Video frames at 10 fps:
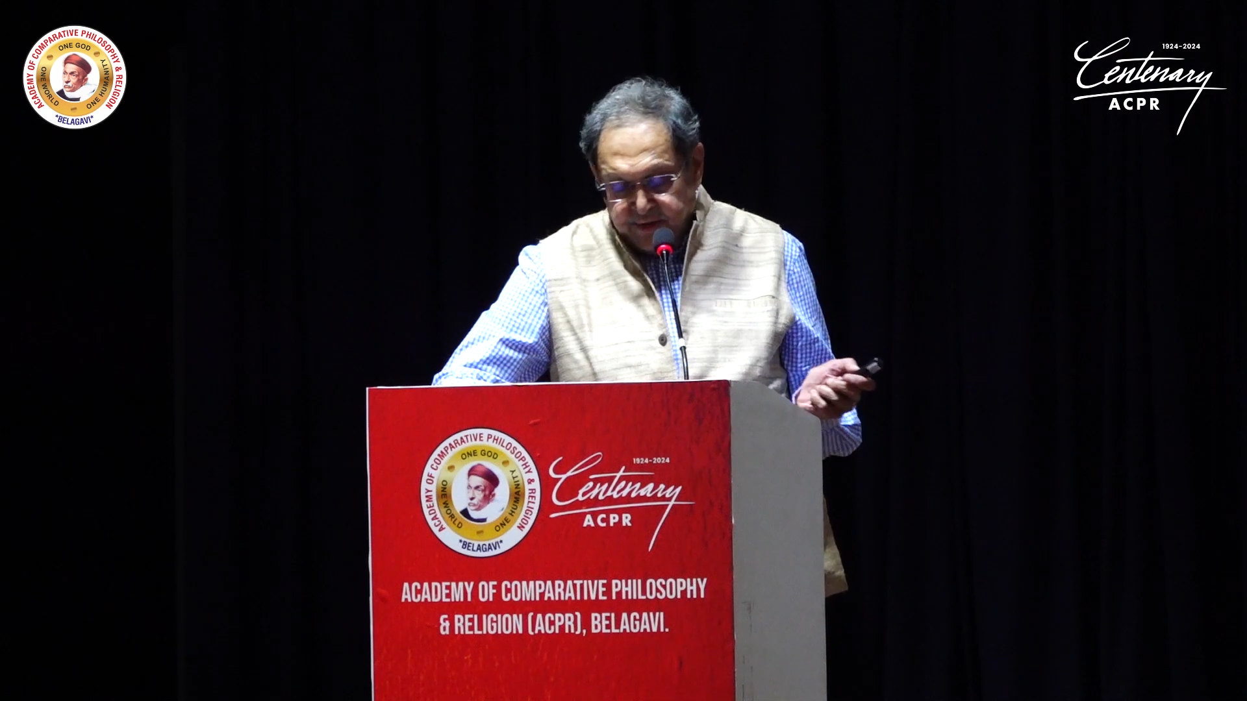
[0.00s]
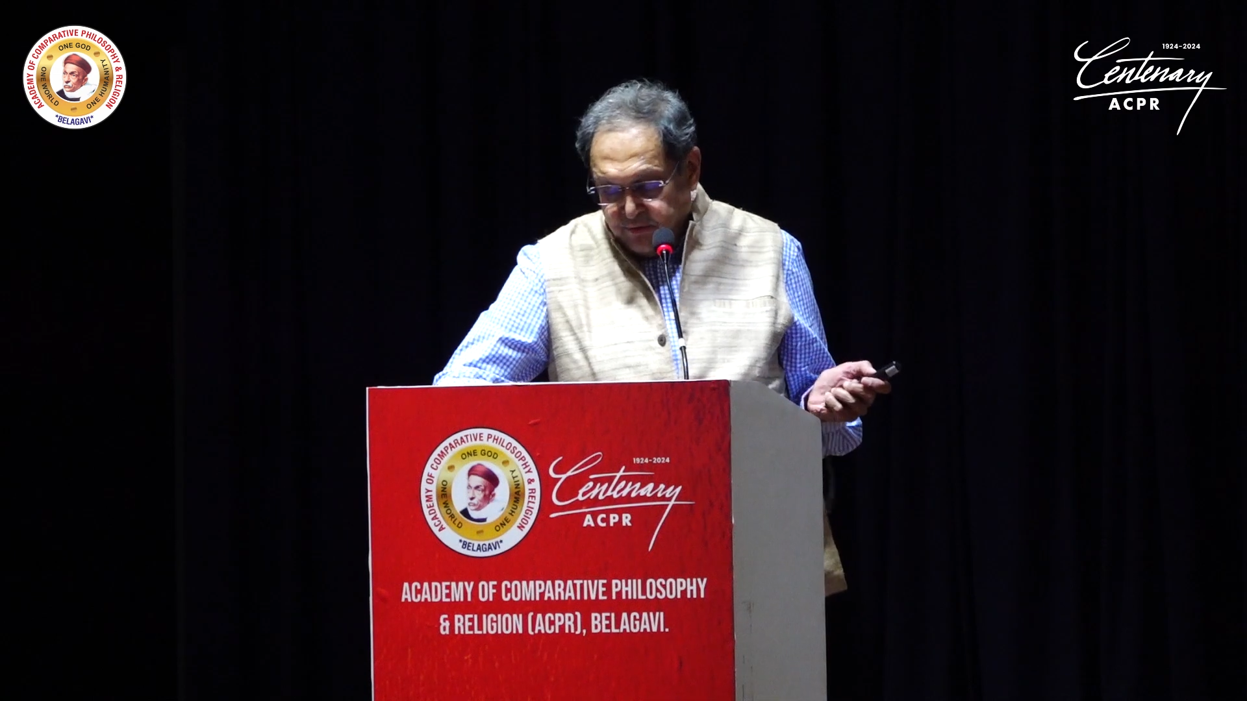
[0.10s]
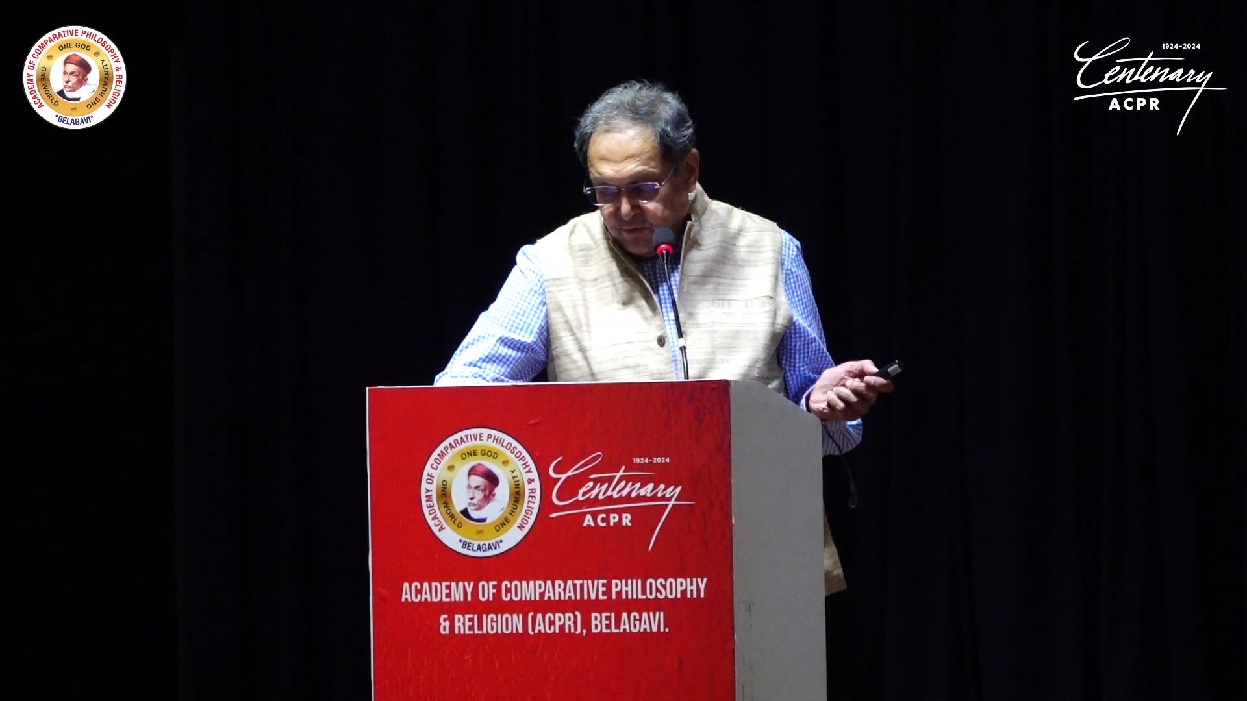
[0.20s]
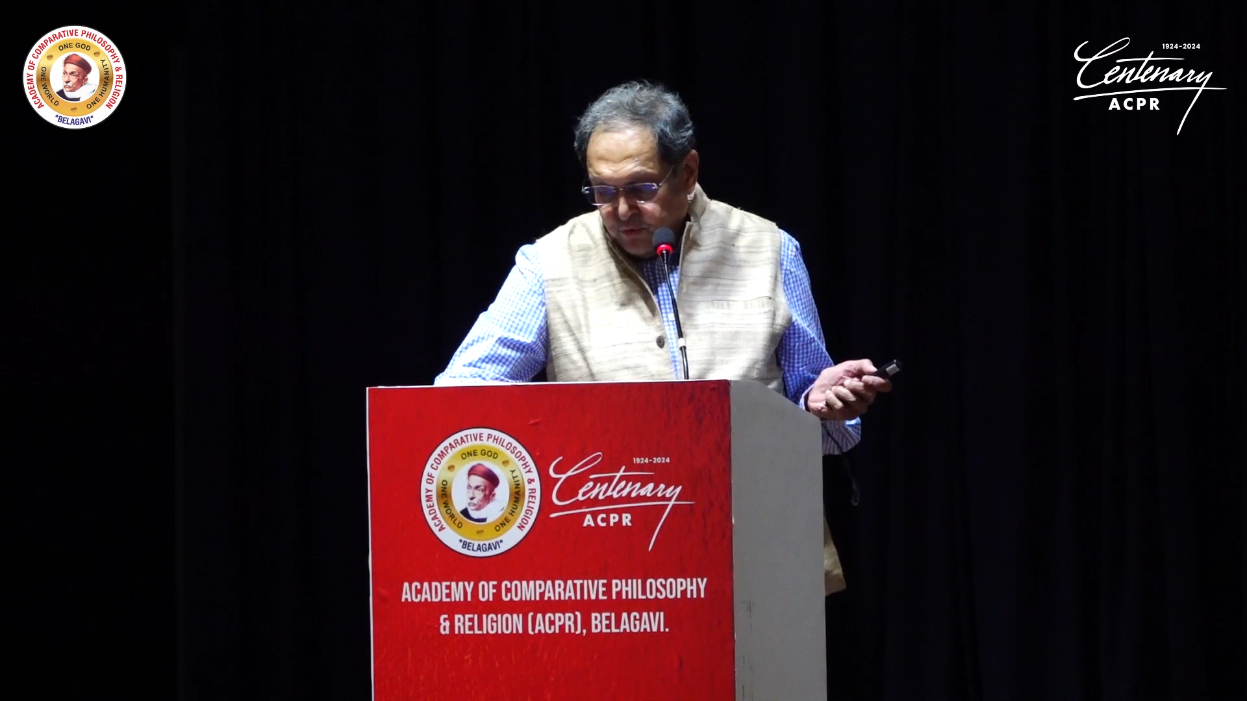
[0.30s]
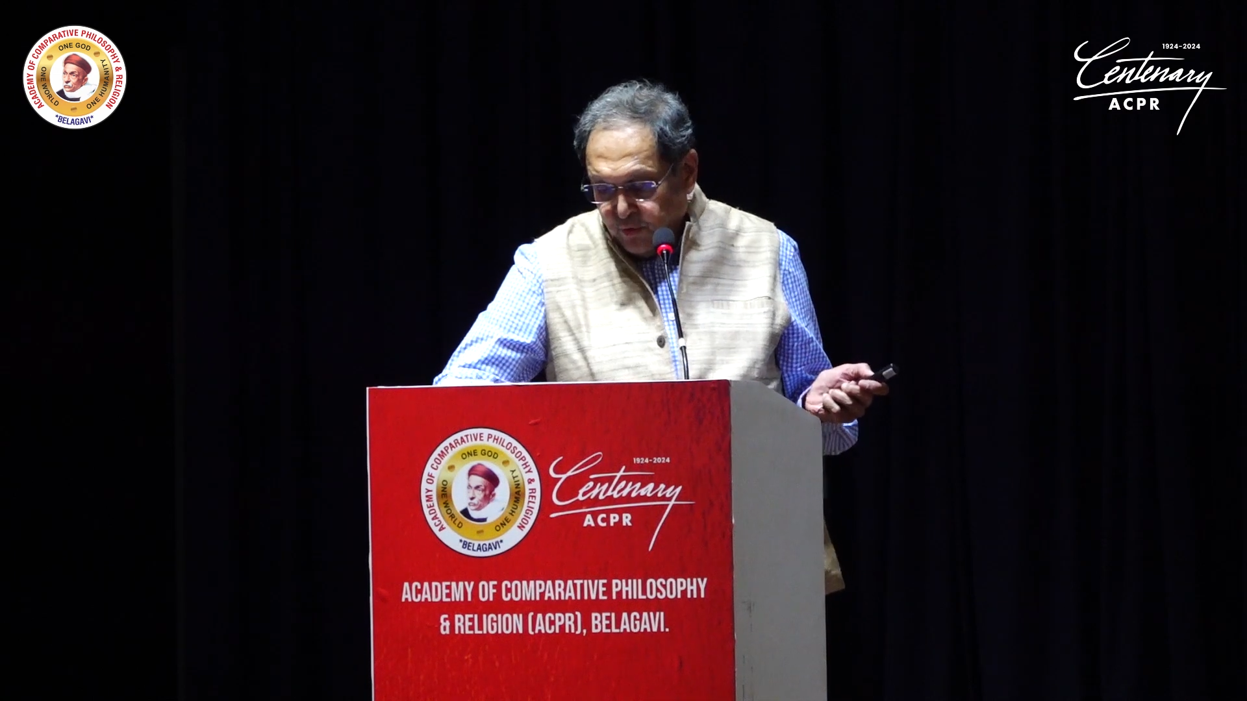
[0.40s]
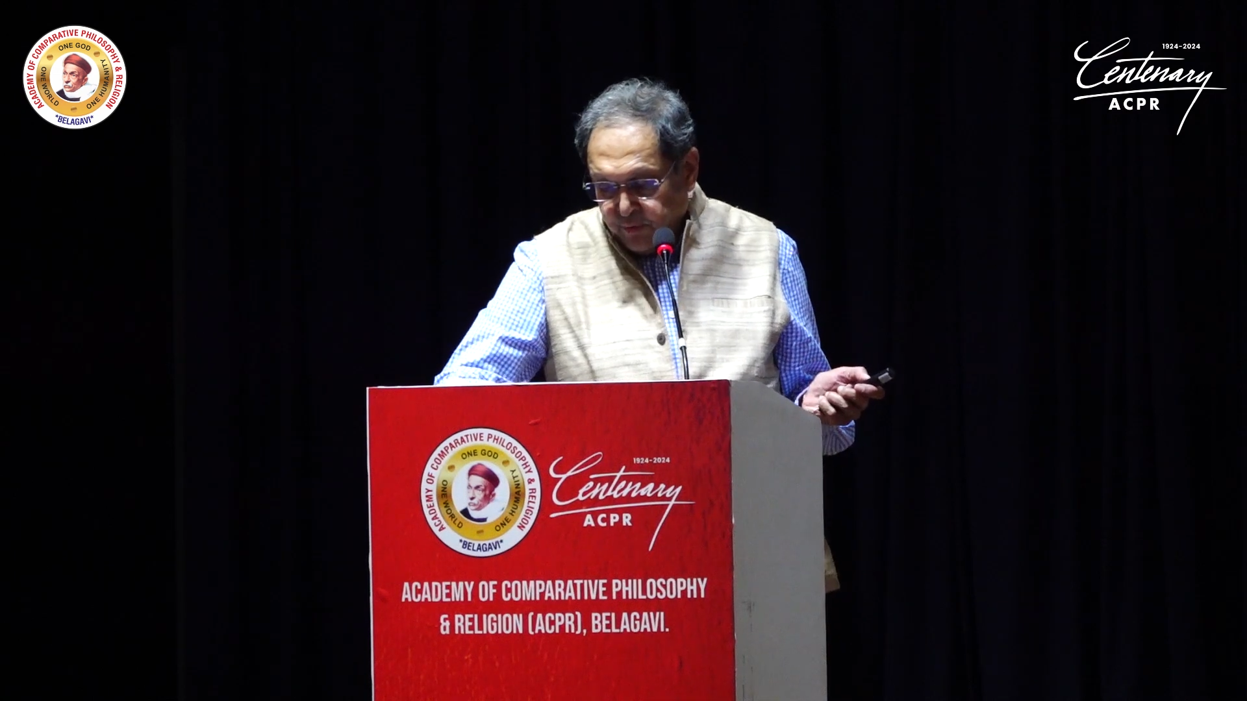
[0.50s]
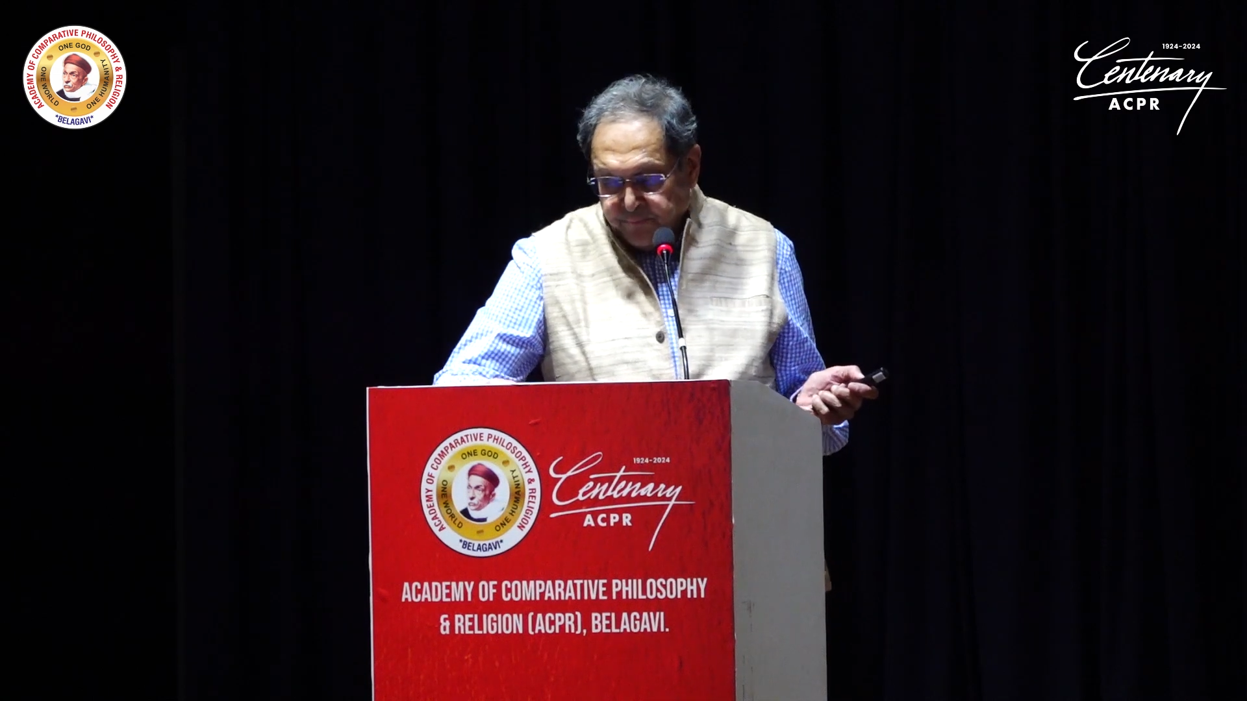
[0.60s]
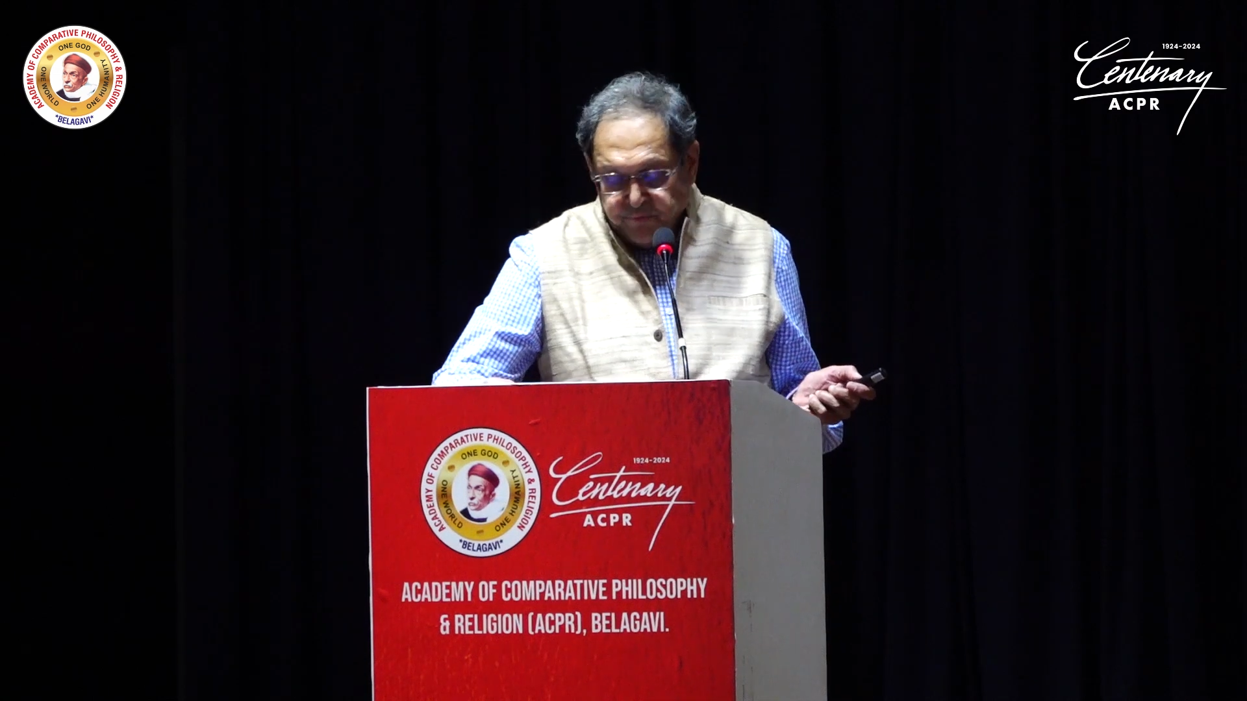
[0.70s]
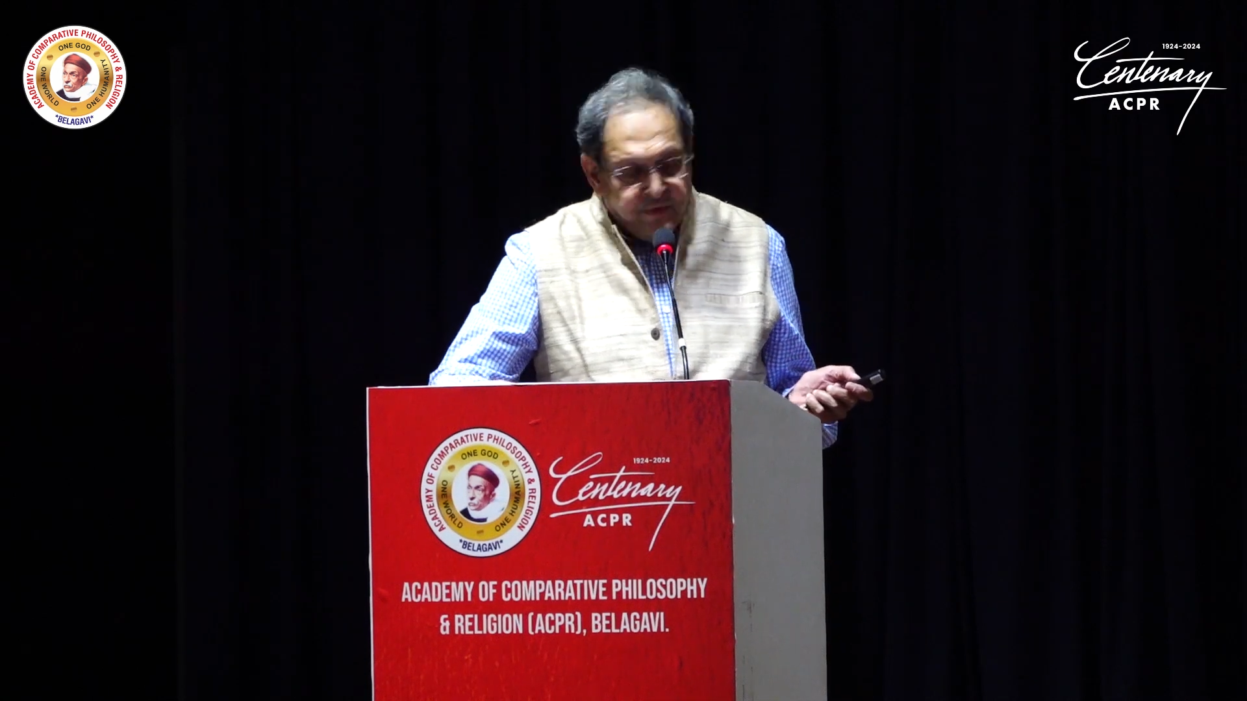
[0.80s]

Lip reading: the goal.